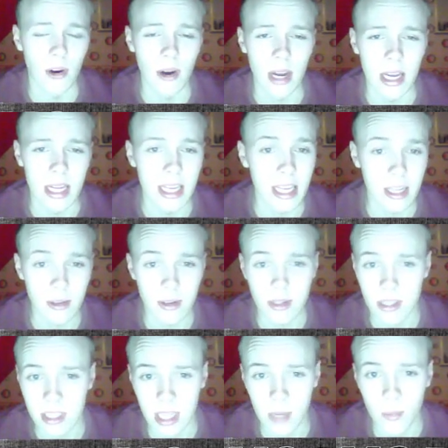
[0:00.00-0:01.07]
core, and he can do
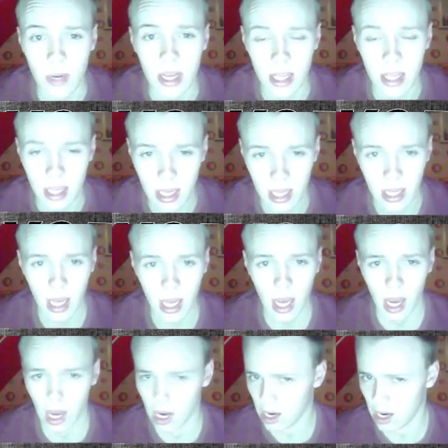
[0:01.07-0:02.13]
it the same way
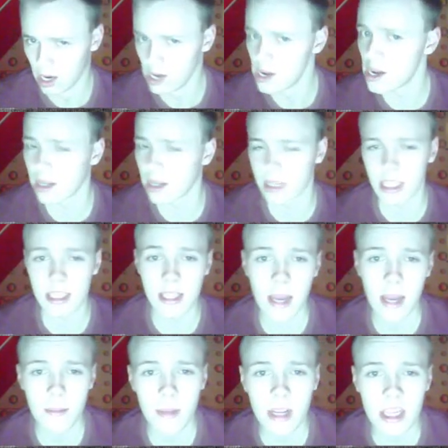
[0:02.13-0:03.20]
this
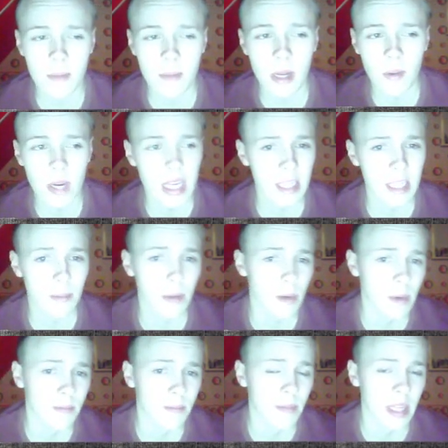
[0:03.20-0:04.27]
time because Meloetta is a
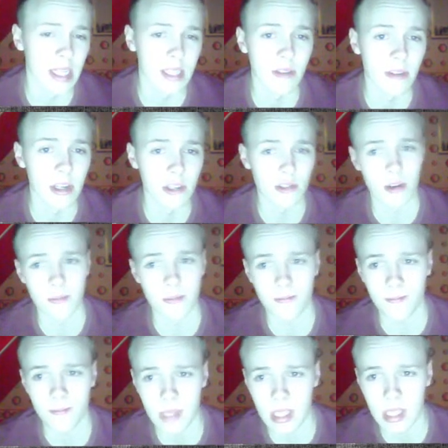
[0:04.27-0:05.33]
problem. It's very strong
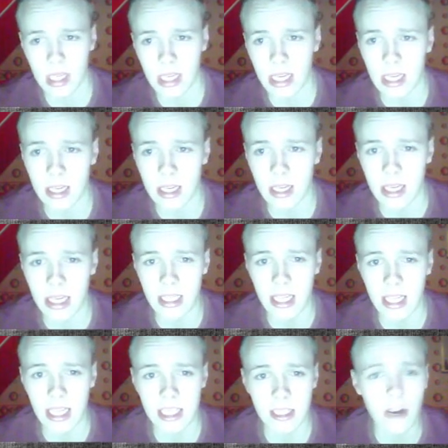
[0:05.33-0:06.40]
and
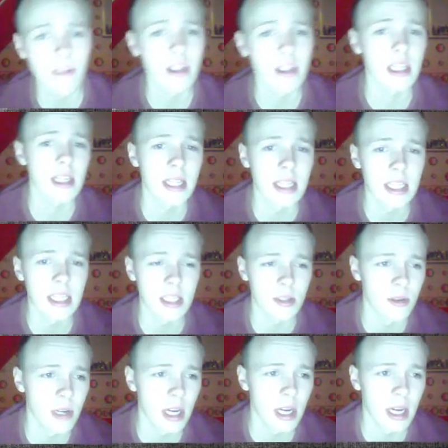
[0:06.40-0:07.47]
it gets the coverage that he needs
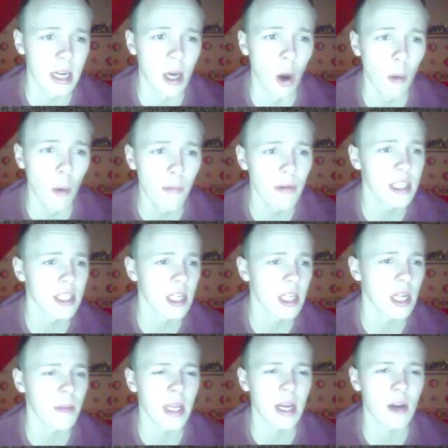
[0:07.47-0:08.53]
it to. Hopefully
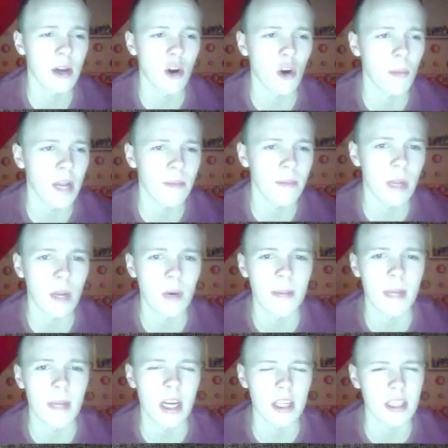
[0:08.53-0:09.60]
it's not going to be a Calm Mind
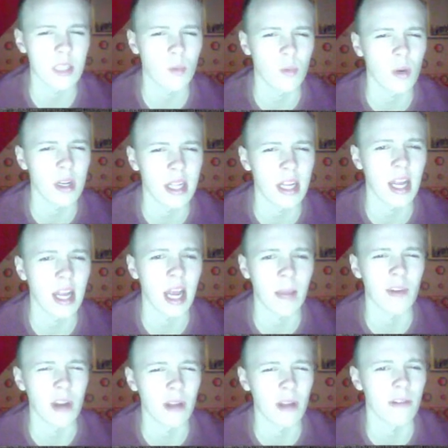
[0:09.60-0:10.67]
Meloetta, because that's one thing
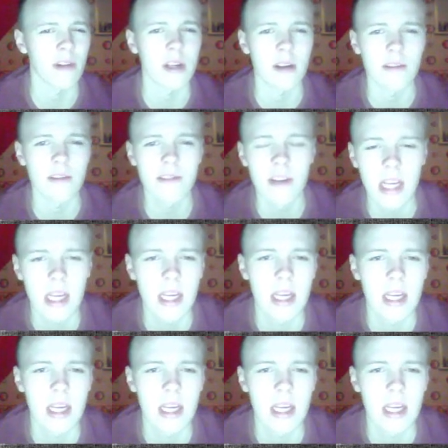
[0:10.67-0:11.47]
I'm really afraid of.